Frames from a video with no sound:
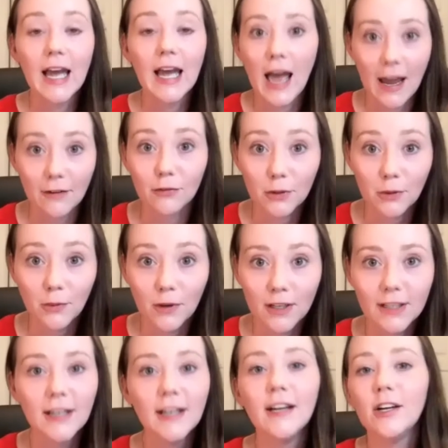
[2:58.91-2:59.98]

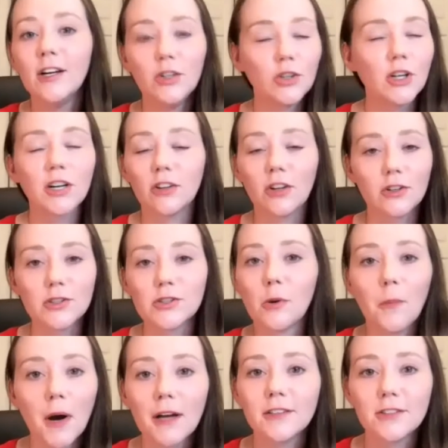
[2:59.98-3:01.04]
everyone, you're going to learn so
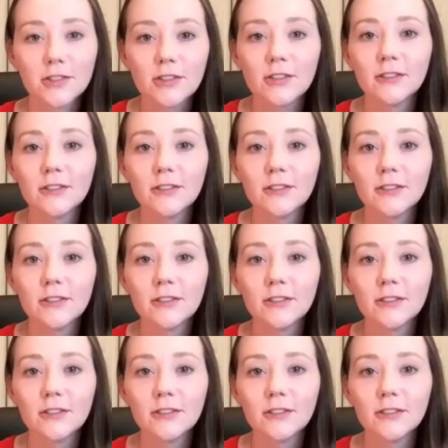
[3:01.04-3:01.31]
much.